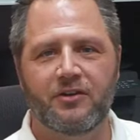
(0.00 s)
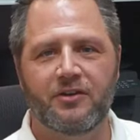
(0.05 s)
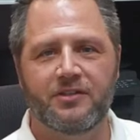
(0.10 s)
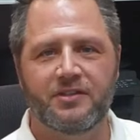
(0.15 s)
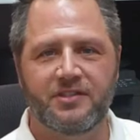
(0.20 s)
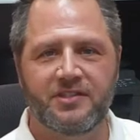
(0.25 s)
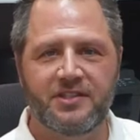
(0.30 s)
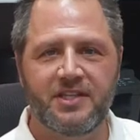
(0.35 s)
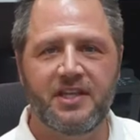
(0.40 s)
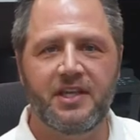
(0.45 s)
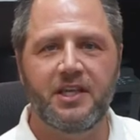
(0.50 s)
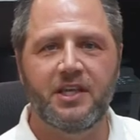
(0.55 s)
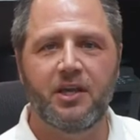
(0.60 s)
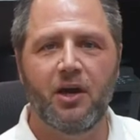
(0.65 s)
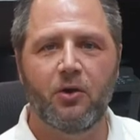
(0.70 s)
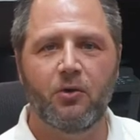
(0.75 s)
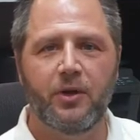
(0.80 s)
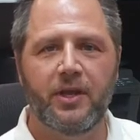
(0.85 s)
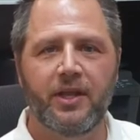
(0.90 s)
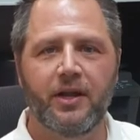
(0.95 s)
and
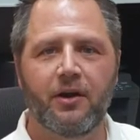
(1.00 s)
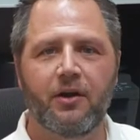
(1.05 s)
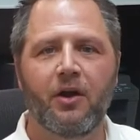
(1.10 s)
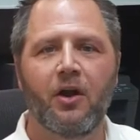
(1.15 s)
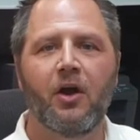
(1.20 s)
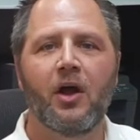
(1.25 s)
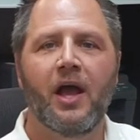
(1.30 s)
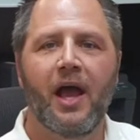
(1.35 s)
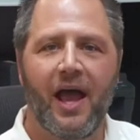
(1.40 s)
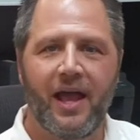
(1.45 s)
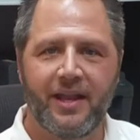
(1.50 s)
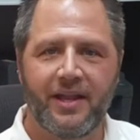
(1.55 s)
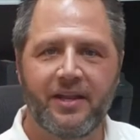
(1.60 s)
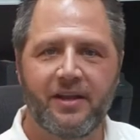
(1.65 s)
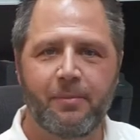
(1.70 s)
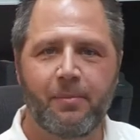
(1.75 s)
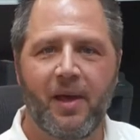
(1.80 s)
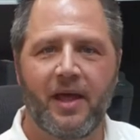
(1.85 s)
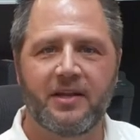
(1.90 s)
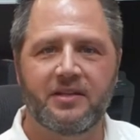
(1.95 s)
CEO here at
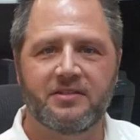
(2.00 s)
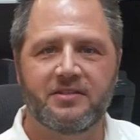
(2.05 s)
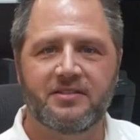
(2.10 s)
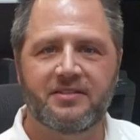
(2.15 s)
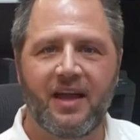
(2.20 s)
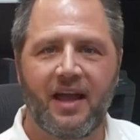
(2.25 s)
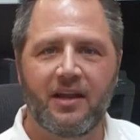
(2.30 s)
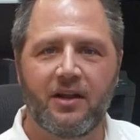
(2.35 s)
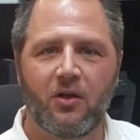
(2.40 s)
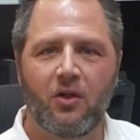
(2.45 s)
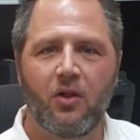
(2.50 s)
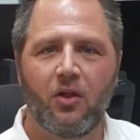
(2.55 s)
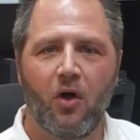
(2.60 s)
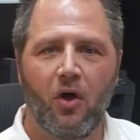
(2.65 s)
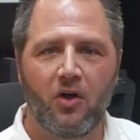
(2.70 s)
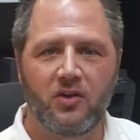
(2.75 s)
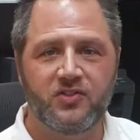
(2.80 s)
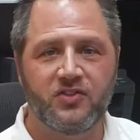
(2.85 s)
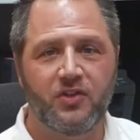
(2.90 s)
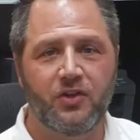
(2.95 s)
Independence Title,
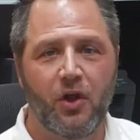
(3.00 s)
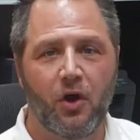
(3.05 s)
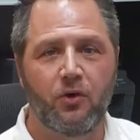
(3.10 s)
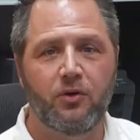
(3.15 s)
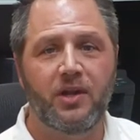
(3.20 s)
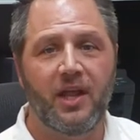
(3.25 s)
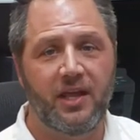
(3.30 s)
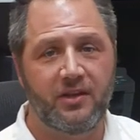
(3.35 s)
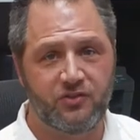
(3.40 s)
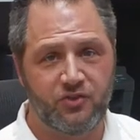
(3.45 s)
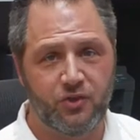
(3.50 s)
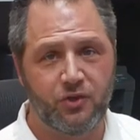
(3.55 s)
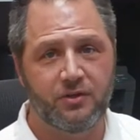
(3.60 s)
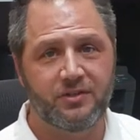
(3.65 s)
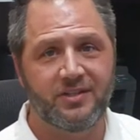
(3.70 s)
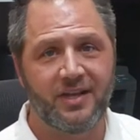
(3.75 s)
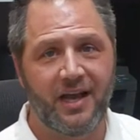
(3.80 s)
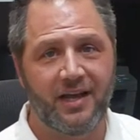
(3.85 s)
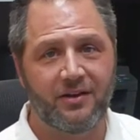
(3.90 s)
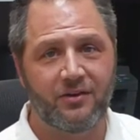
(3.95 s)
also known as your
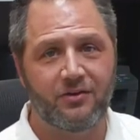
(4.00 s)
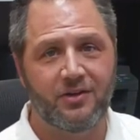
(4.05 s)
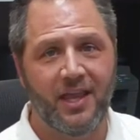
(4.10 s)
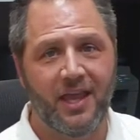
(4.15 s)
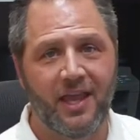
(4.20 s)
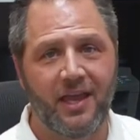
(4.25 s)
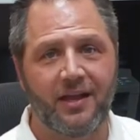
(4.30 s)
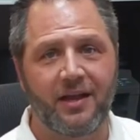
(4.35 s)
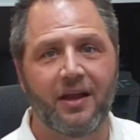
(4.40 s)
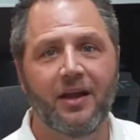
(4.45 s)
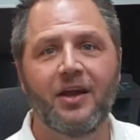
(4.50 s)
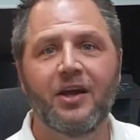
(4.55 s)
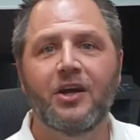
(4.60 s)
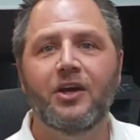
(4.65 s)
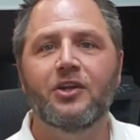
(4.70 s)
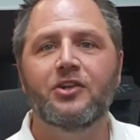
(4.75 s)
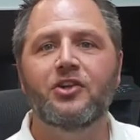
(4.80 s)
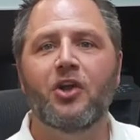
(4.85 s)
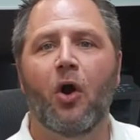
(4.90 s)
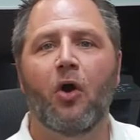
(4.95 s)
Title King.
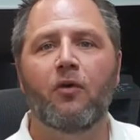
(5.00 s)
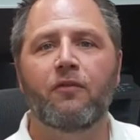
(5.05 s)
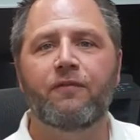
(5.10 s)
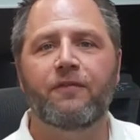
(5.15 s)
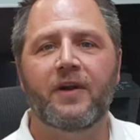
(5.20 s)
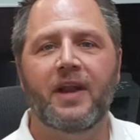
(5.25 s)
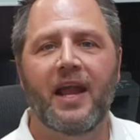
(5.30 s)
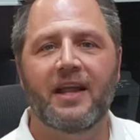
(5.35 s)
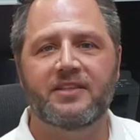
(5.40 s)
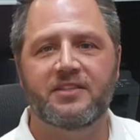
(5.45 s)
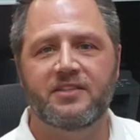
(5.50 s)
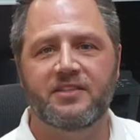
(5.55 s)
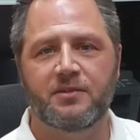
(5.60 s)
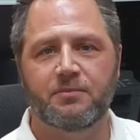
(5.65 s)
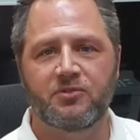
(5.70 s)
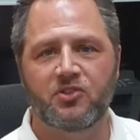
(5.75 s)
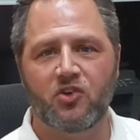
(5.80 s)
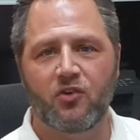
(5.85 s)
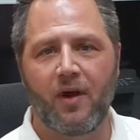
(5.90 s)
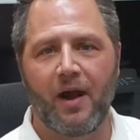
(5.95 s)
Don't forget to
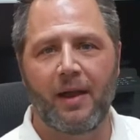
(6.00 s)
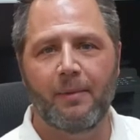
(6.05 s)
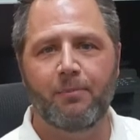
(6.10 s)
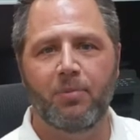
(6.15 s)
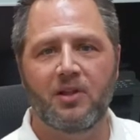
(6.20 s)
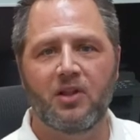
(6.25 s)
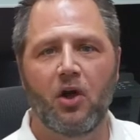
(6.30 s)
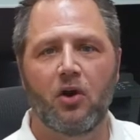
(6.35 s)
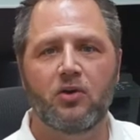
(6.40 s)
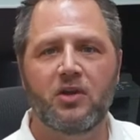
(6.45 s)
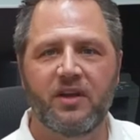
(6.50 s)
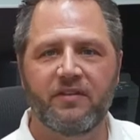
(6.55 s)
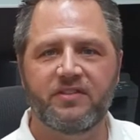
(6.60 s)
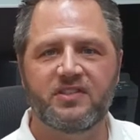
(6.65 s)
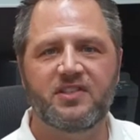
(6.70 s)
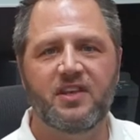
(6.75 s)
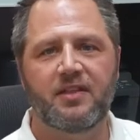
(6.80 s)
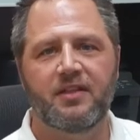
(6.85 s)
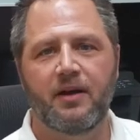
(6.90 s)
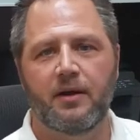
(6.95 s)
subscribe below, give
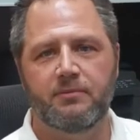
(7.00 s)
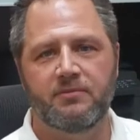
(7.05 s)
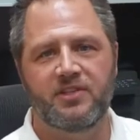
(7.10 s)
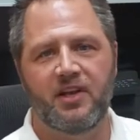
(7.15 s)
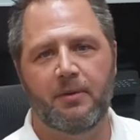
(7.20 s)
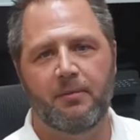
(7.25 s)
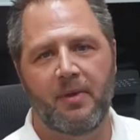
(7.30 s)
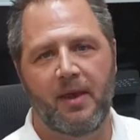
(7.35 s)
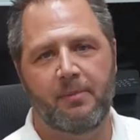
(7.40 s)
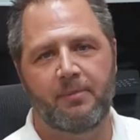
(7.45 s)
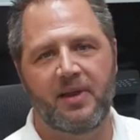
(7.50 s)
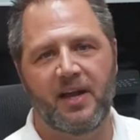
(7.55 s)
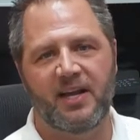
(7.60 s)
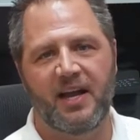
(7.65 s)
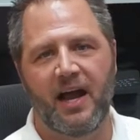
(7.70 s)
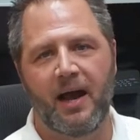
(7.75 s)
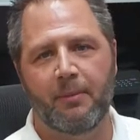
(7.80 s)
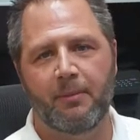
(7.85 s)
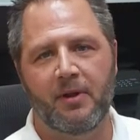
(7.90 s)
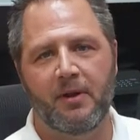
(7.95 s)
us a thumbs up, maybe a
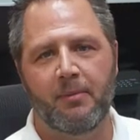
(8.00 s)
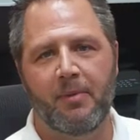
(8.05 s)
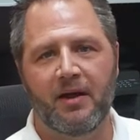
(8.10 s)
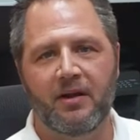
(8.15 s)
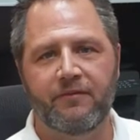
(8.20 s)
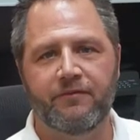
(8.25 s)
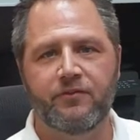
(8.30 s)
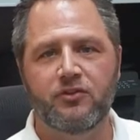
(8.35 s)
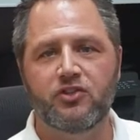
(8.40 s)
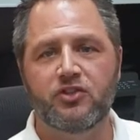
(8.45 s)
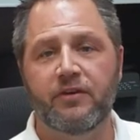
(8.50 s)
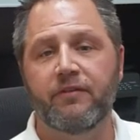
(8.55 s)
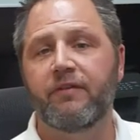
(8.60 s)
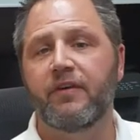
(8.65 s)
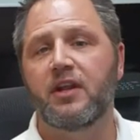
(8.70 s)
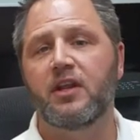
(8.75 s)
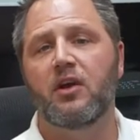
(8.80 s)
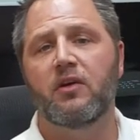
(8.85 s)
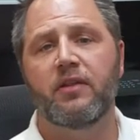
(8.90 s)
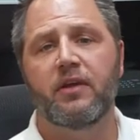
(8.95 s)
comment about a future
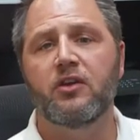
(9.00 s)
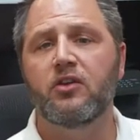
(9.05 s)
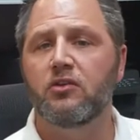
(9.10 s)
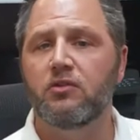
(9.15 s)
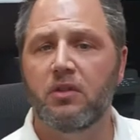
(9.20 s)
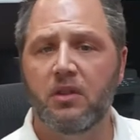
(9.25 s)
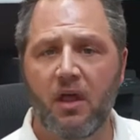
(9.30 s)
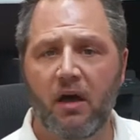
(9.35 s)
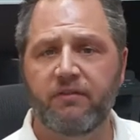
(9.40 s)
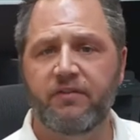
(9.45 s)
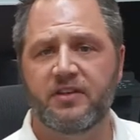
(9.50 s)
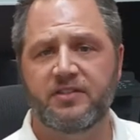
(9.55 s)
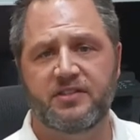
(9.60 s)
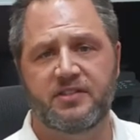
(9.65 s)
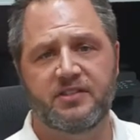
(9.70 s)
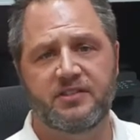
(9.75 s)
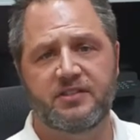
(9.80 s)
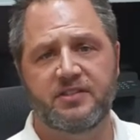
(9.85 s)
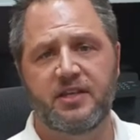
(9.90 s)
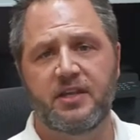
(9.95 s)
video that you'd love us
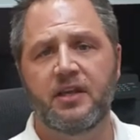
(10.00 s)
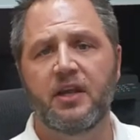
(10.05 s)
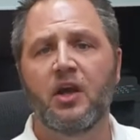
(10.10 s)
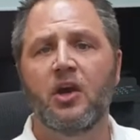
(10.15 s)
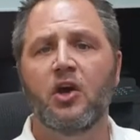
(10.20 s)
to see.